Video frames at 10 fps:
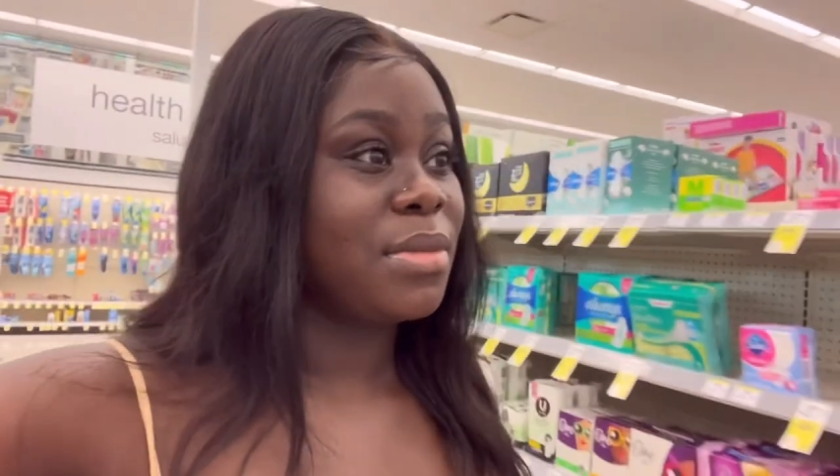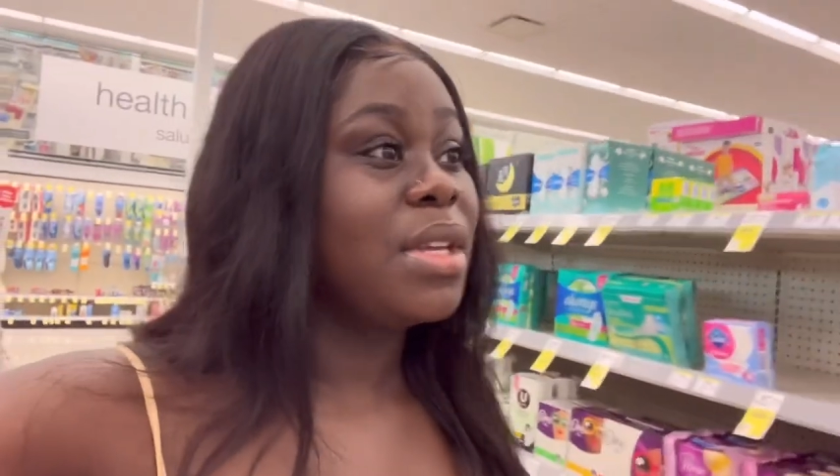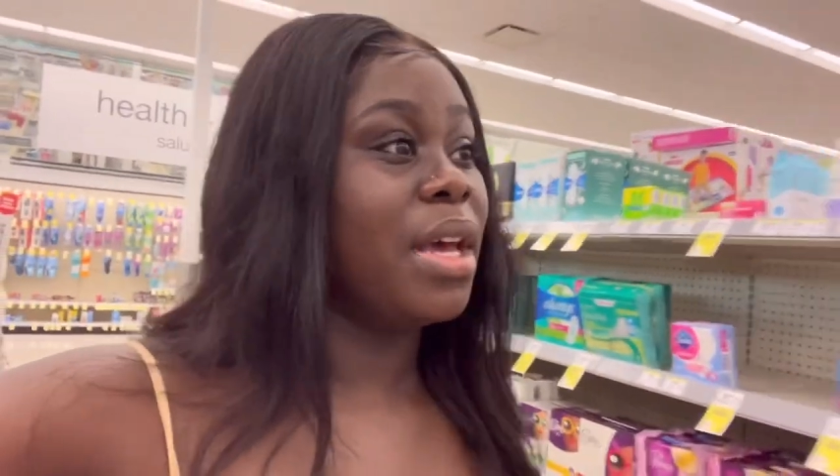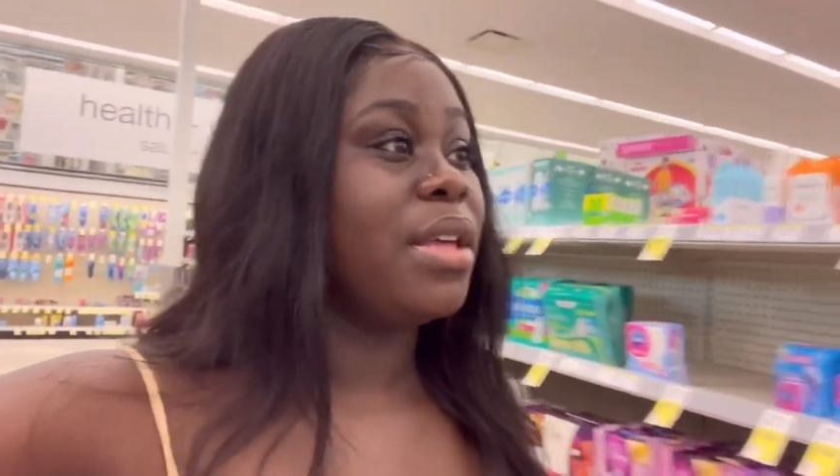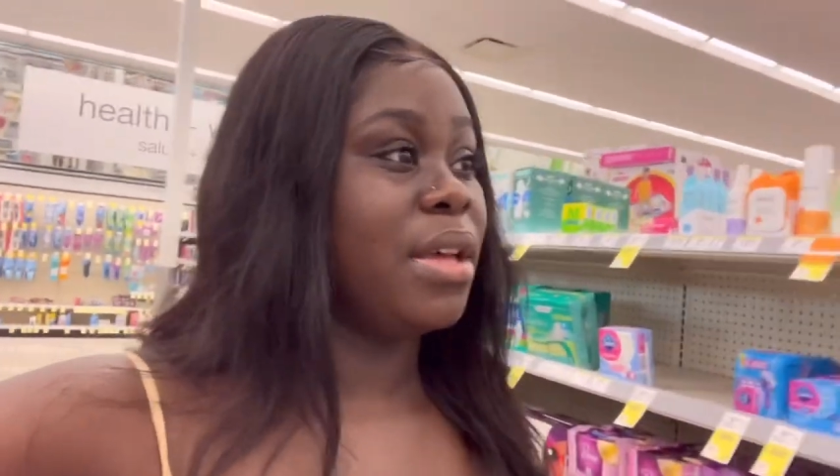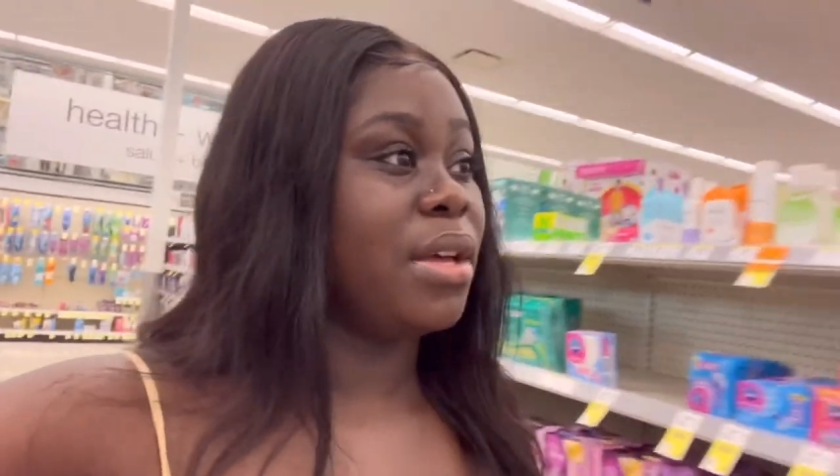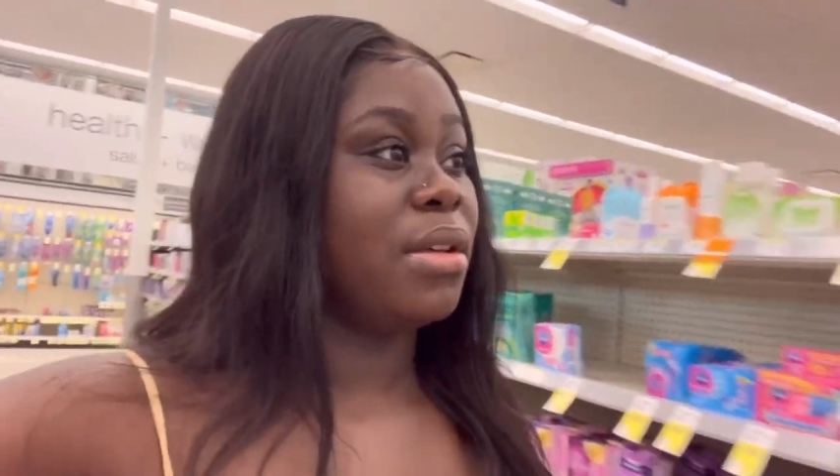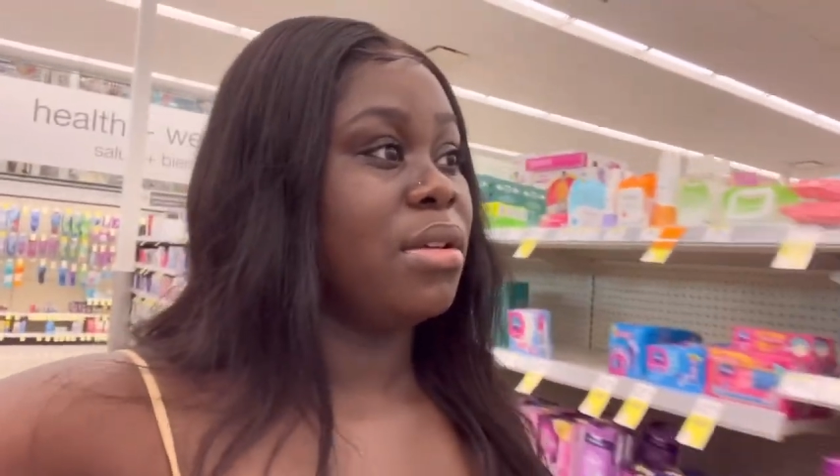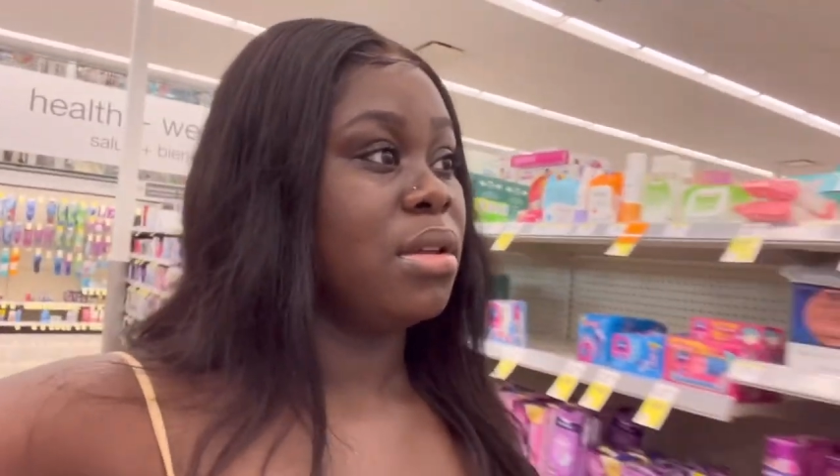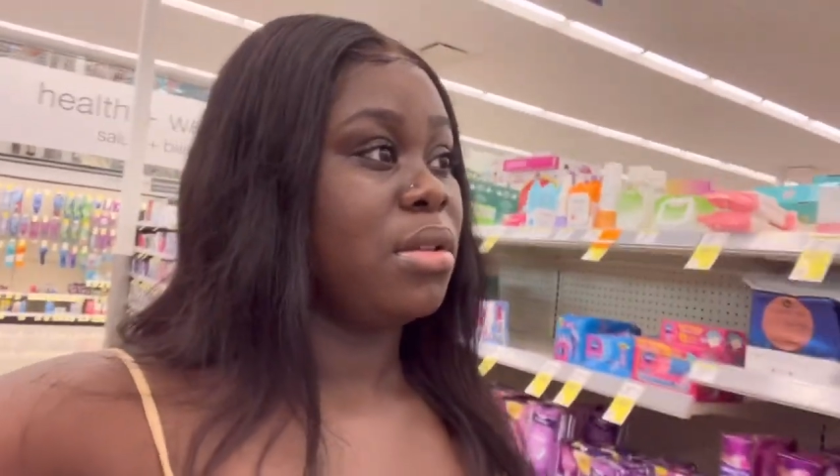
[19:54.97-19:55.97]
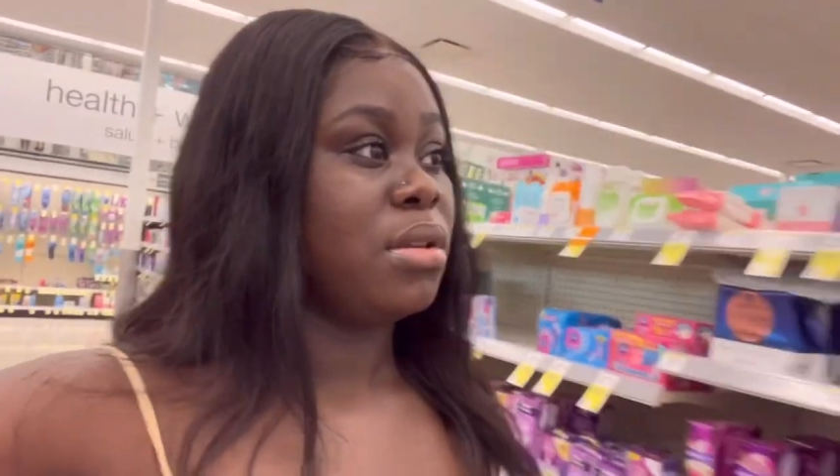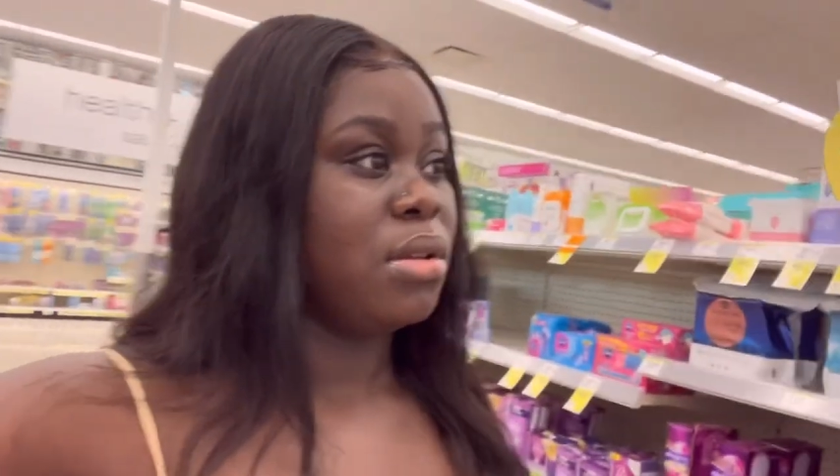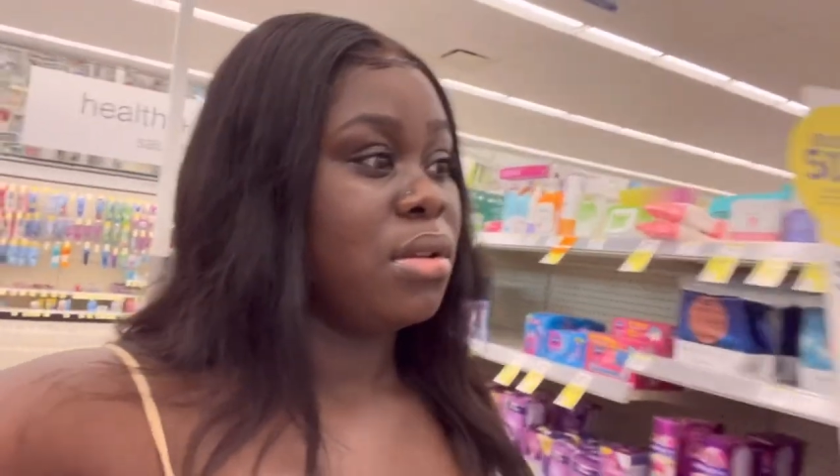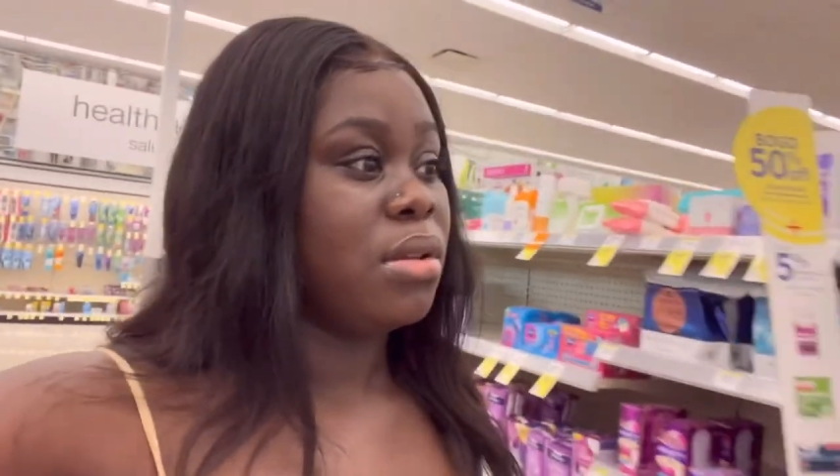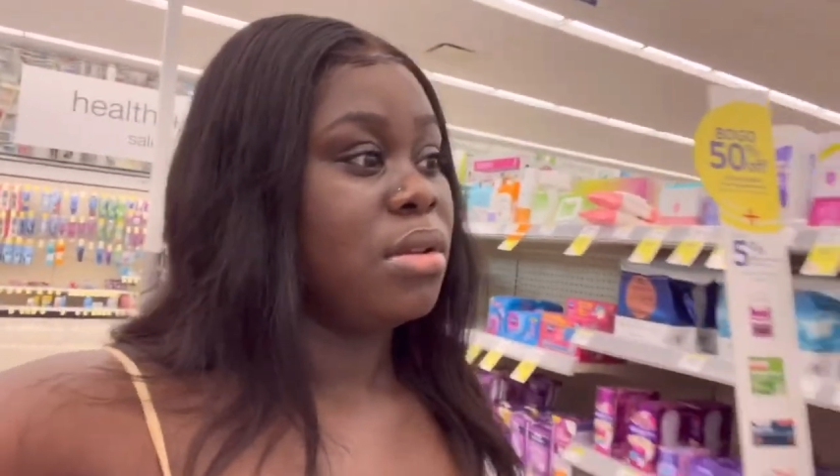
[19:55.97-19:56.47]
yeah yeah for a low for twenty
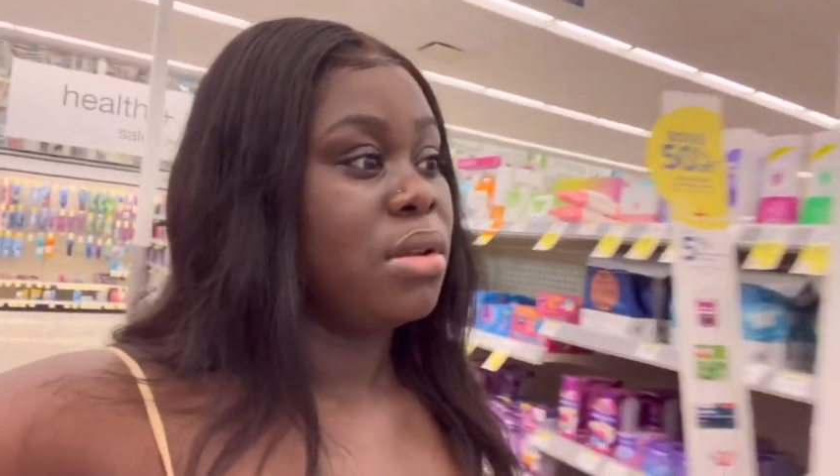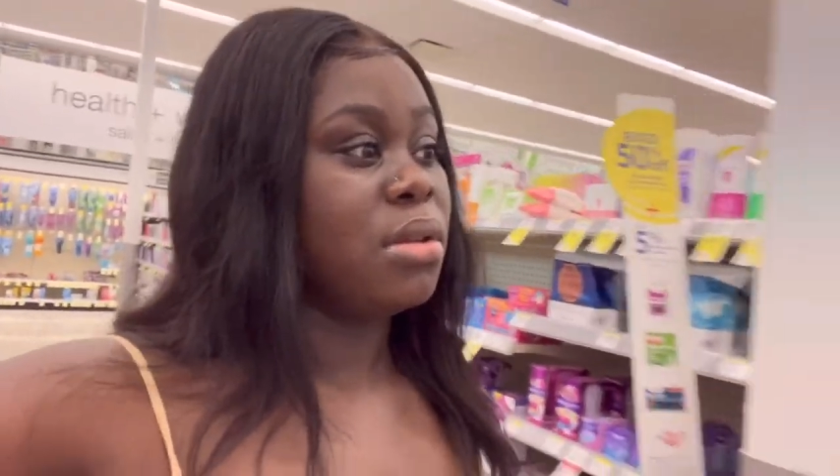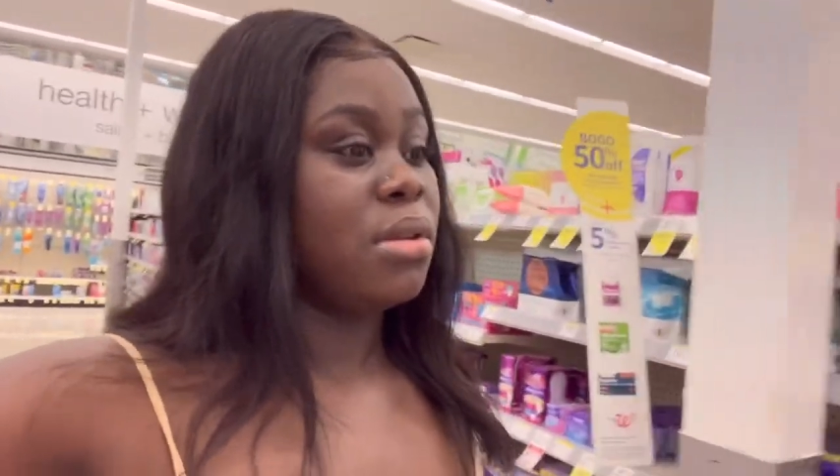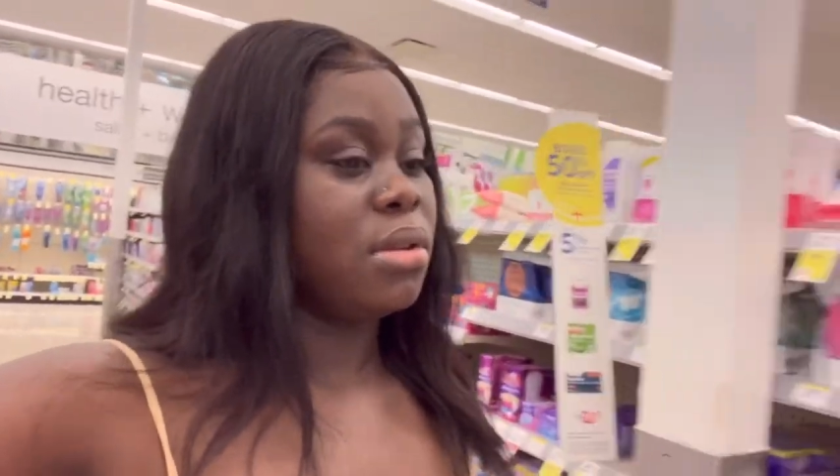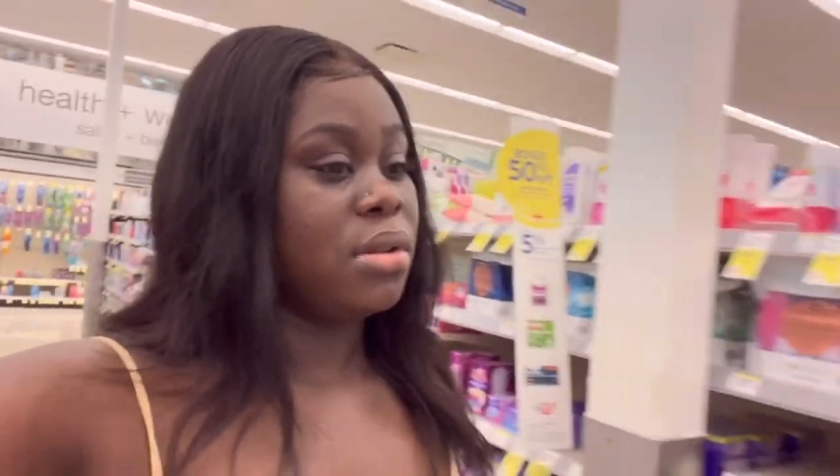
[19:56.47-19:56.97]
five dollars, but